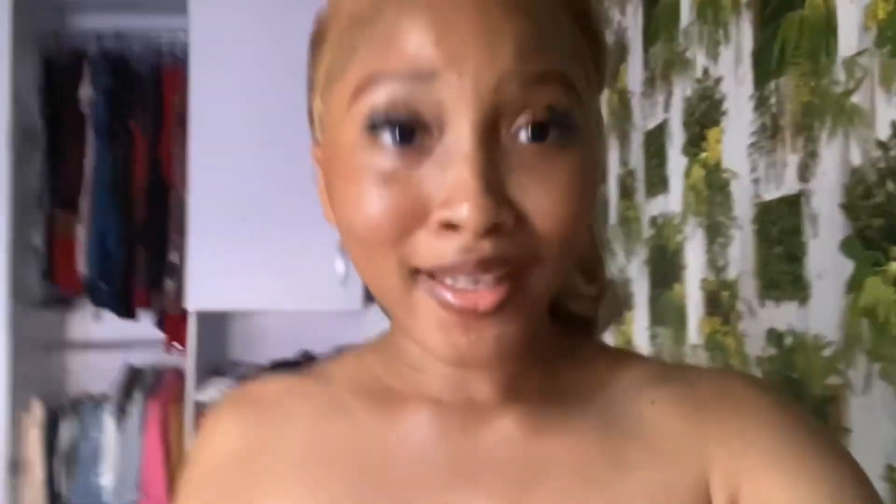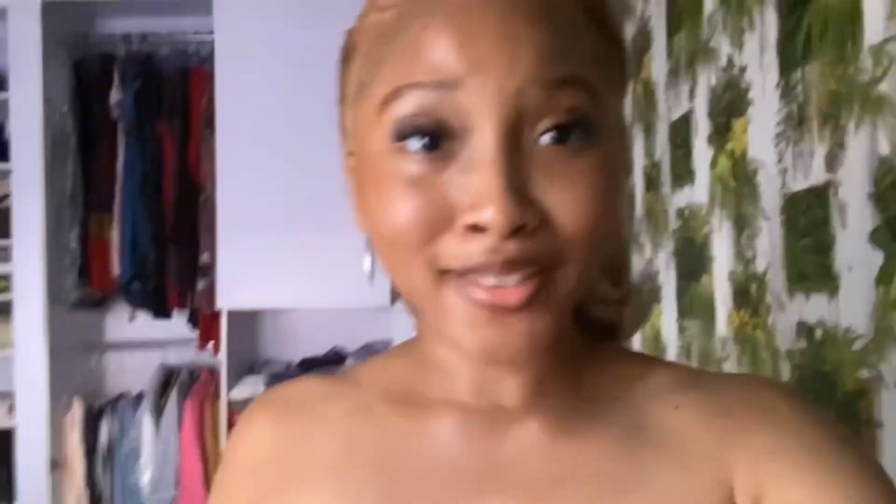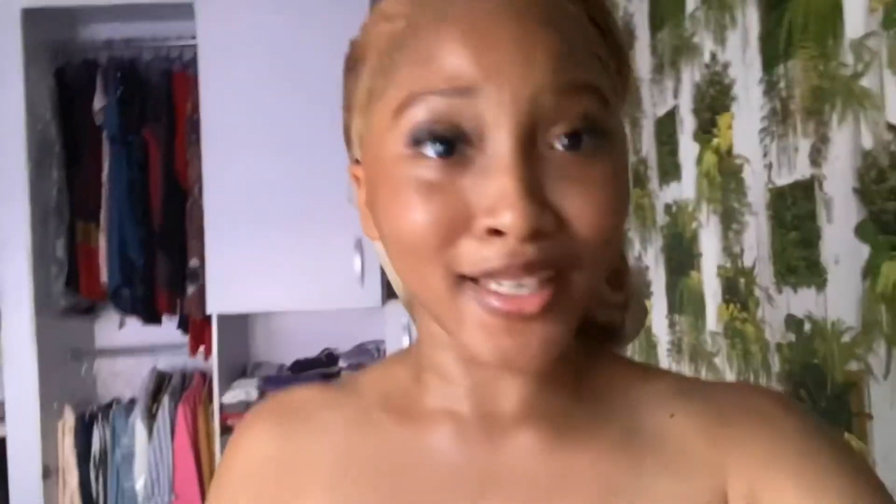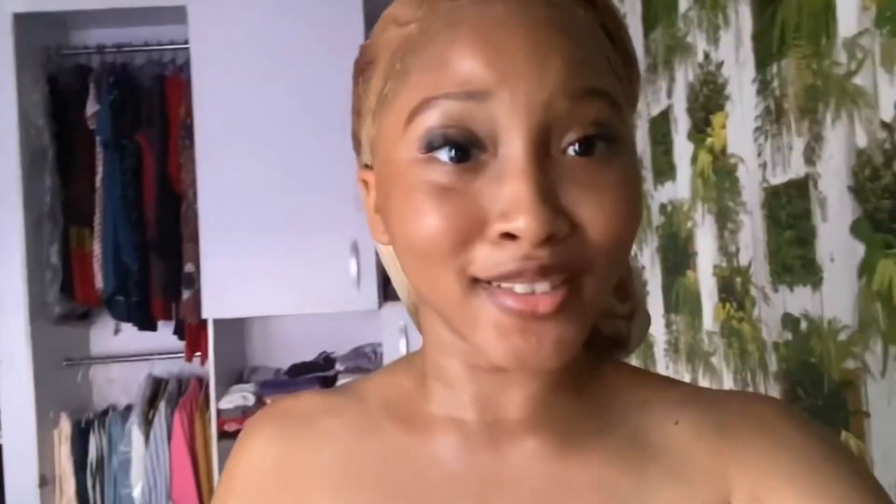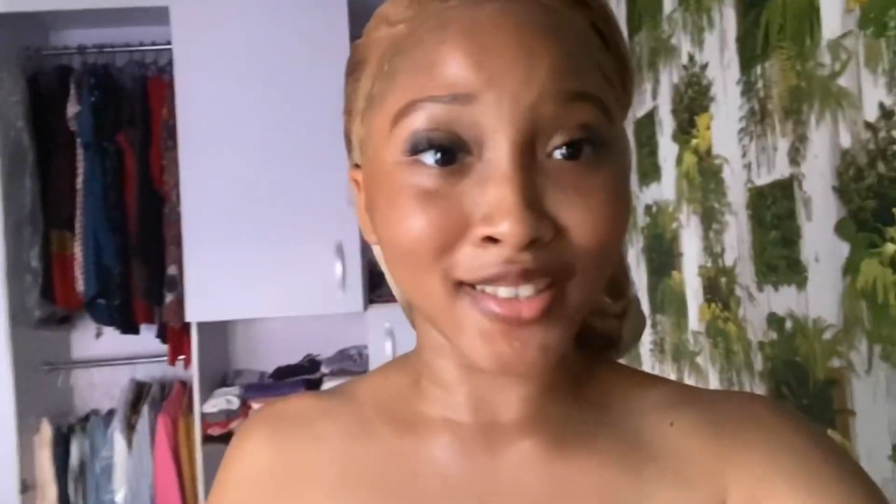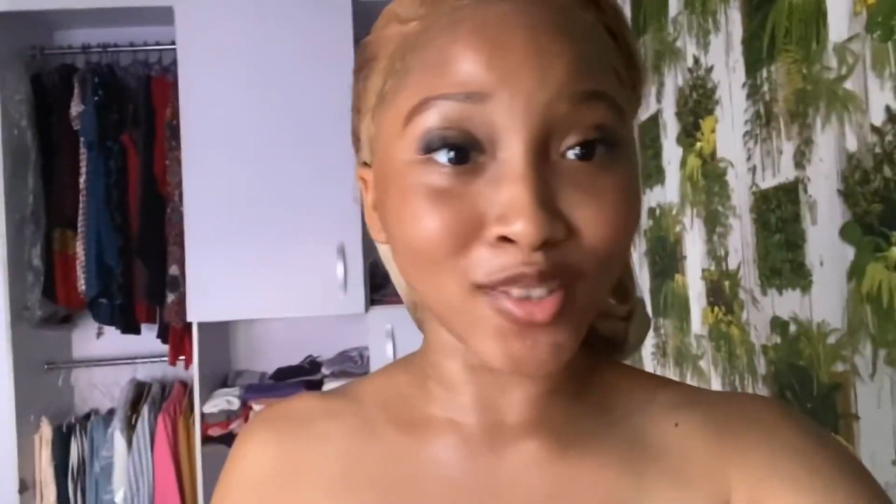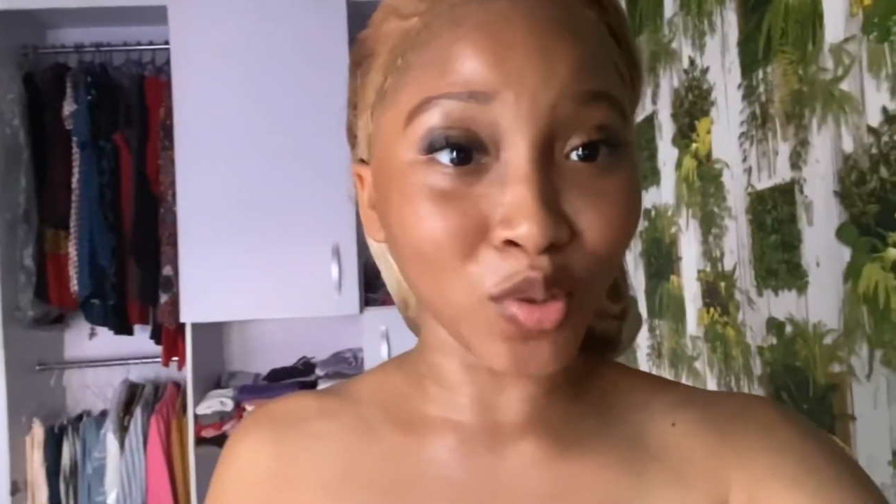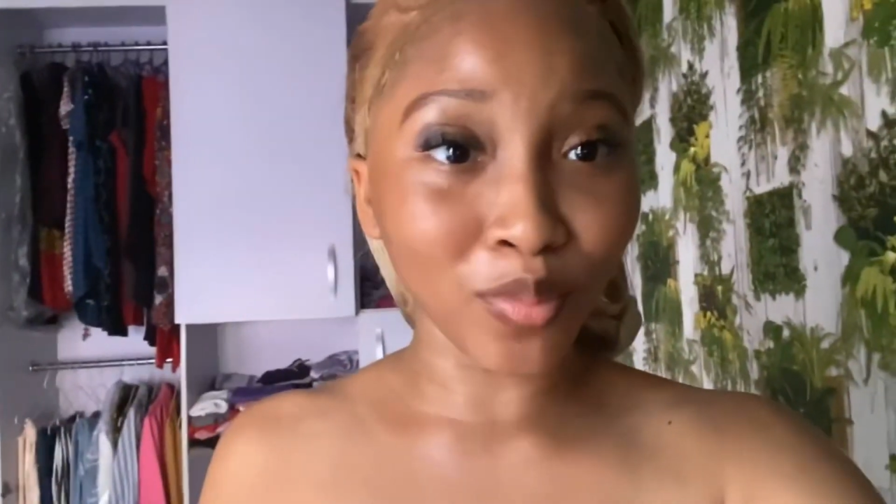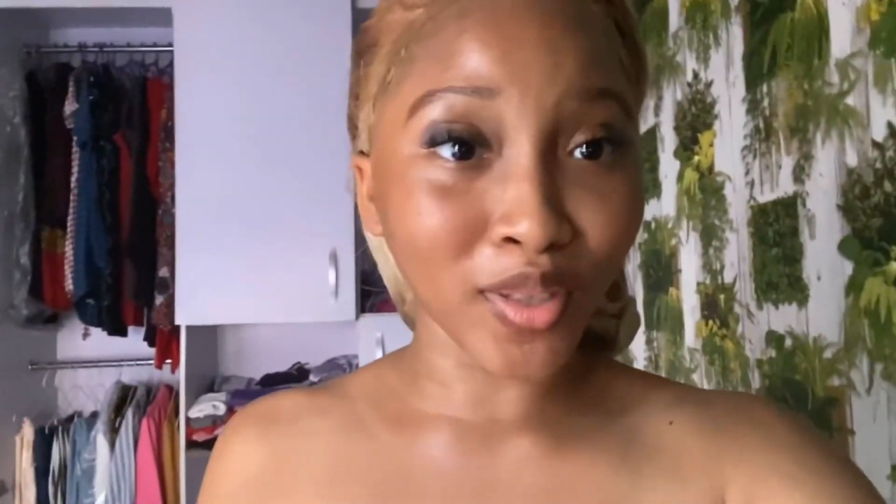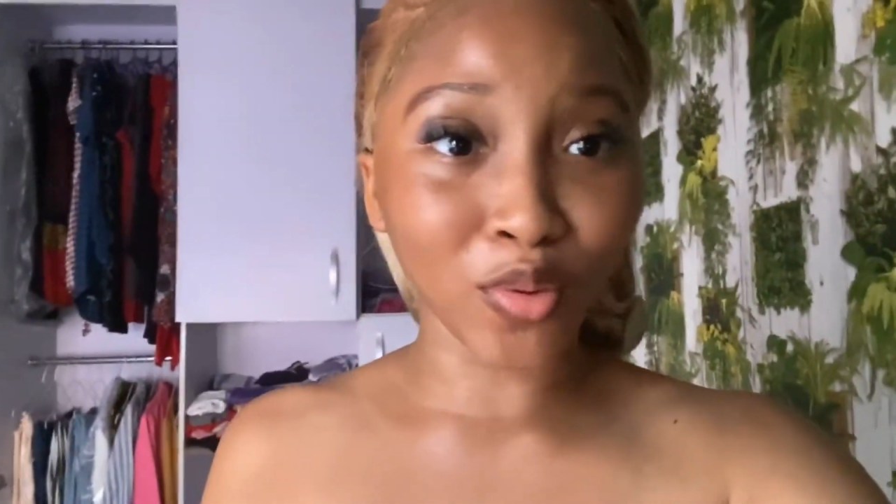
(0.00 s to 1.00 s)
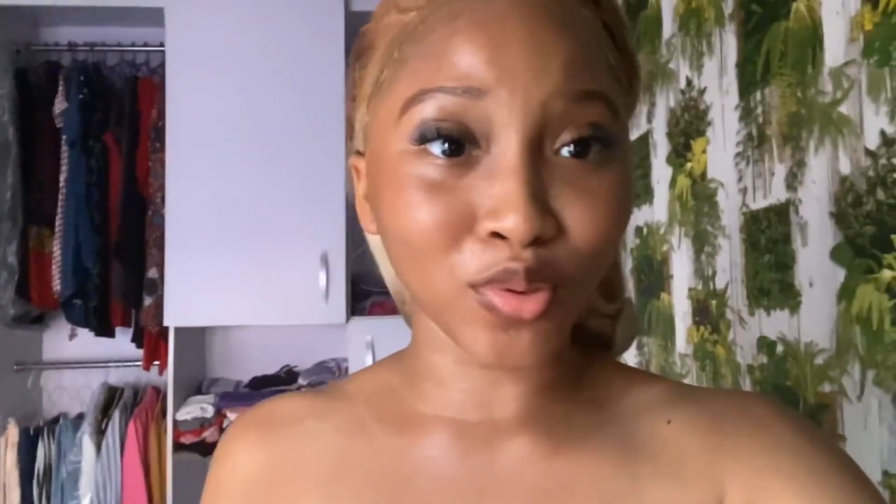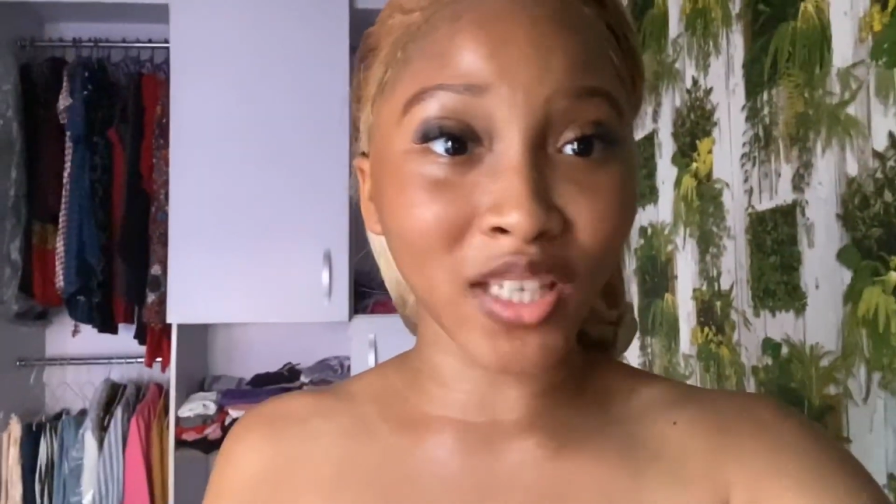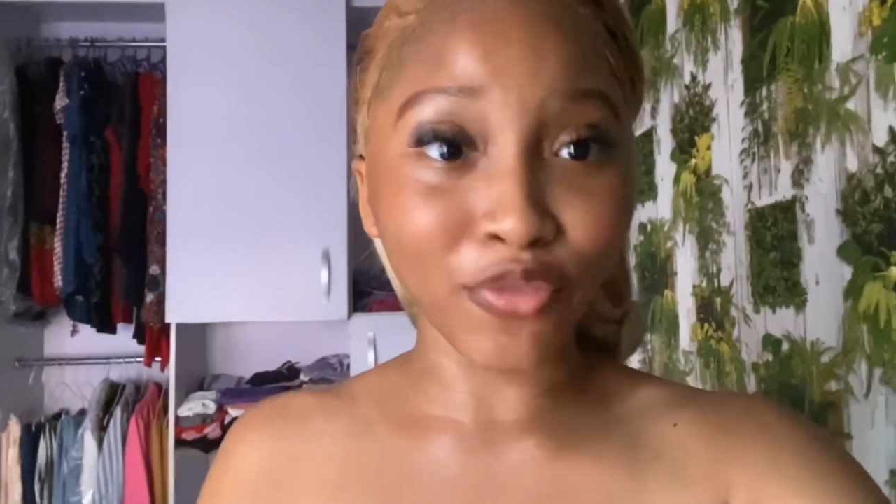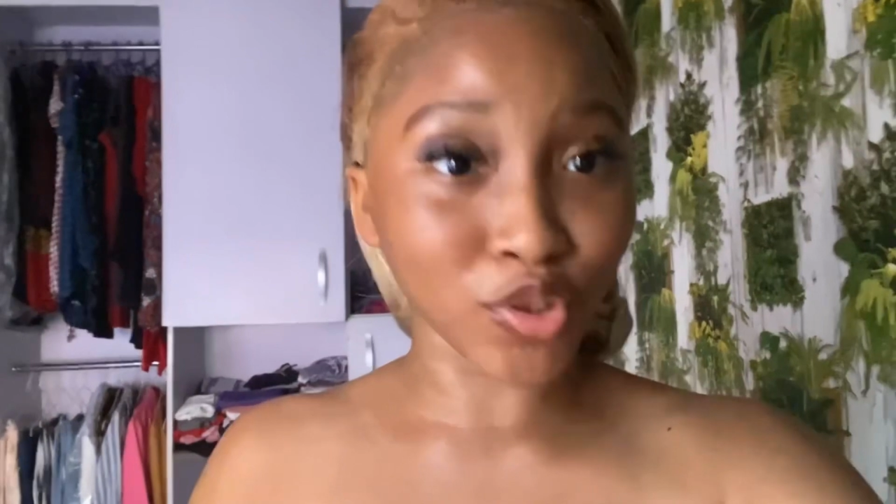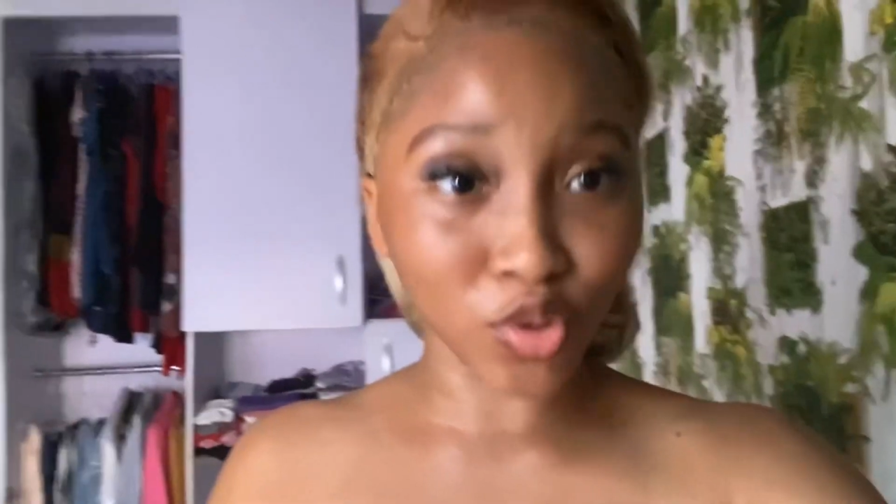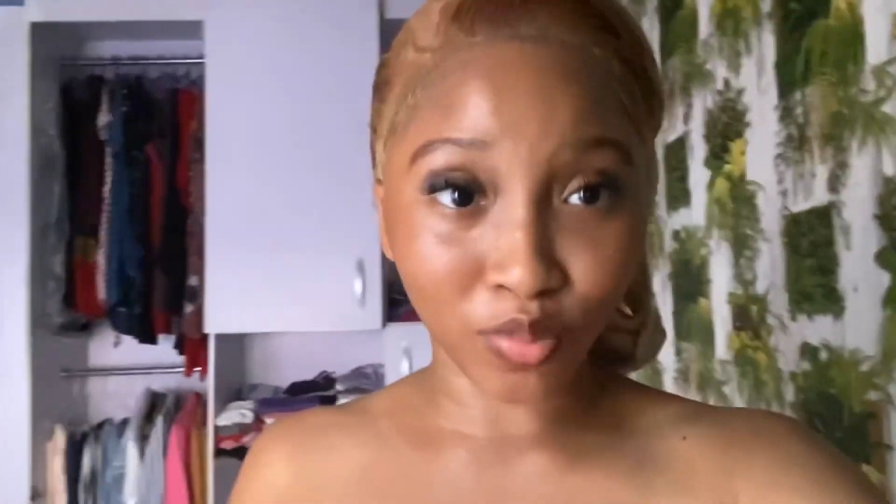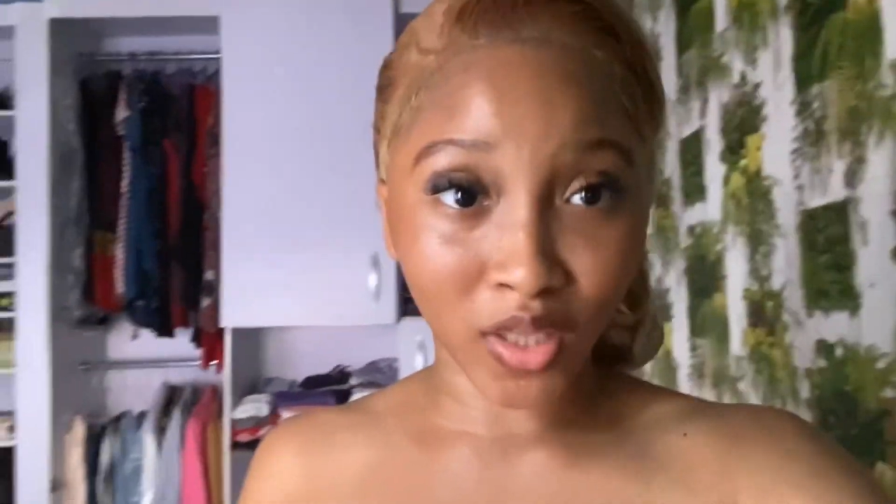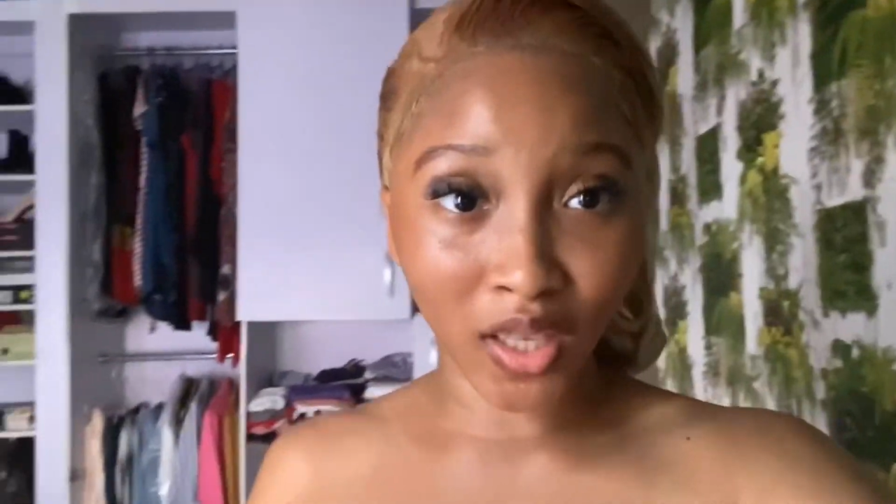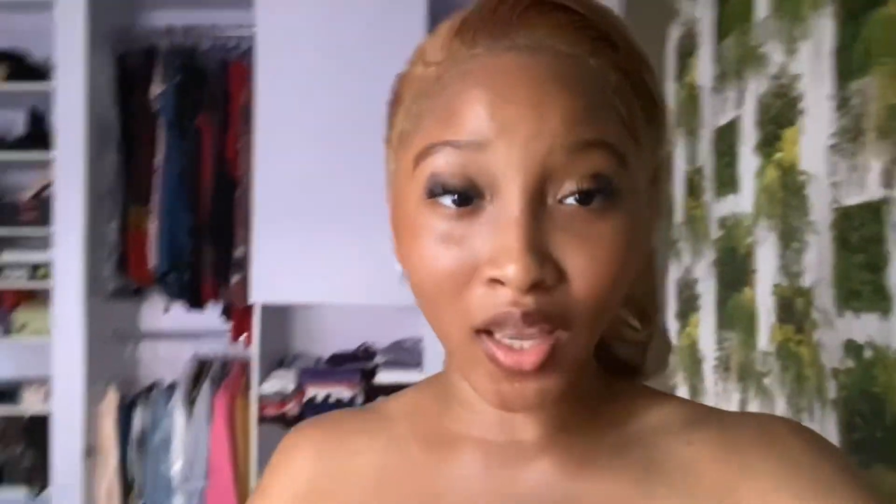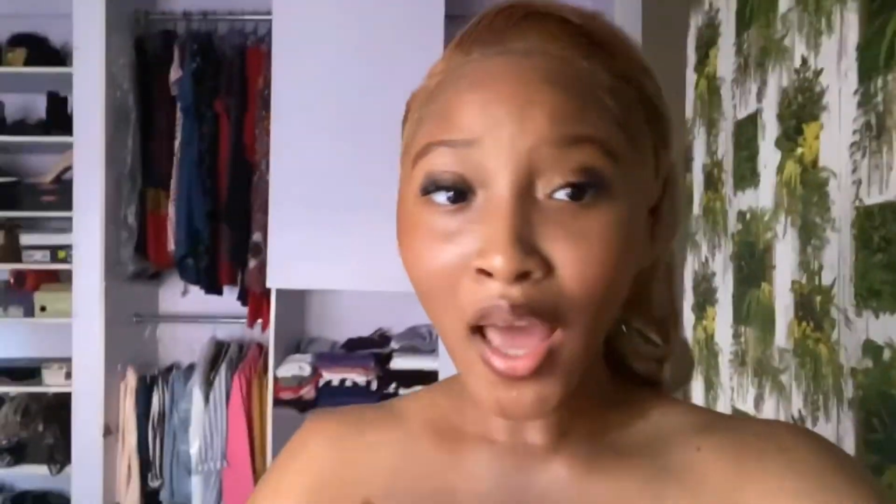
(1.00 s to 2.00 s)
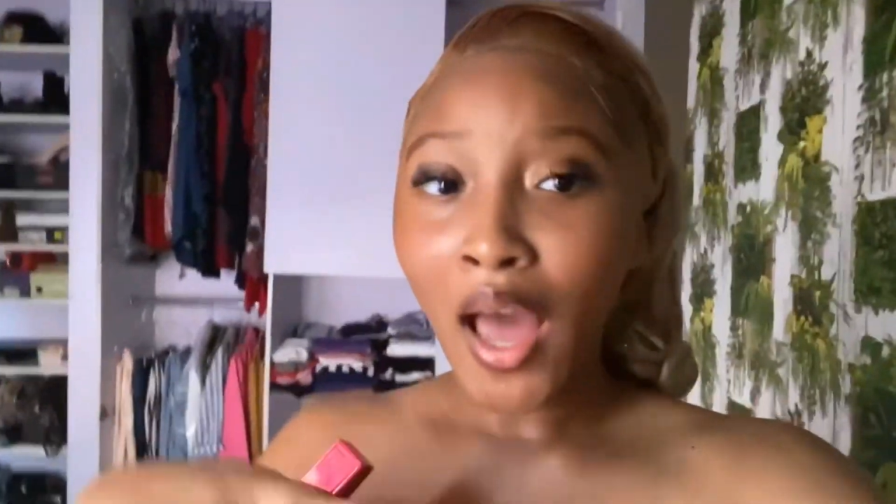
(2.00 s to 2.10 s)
10 30 something or 10 40 something.